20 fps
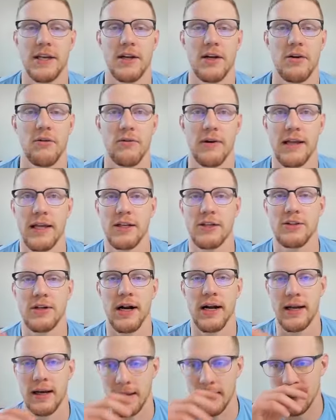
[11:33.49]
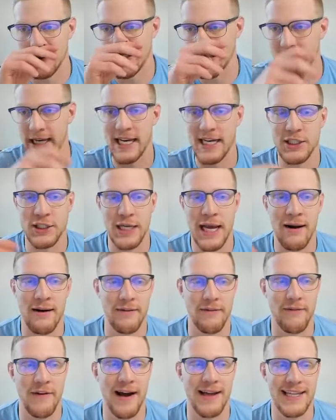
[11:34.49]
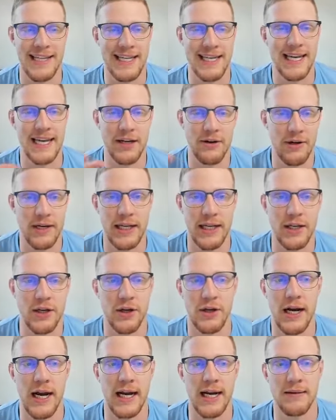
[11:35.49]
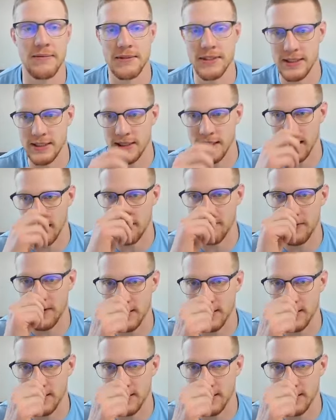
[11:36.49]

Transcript: you know, really trying to niche down and find the nitty gritty good items and stuff.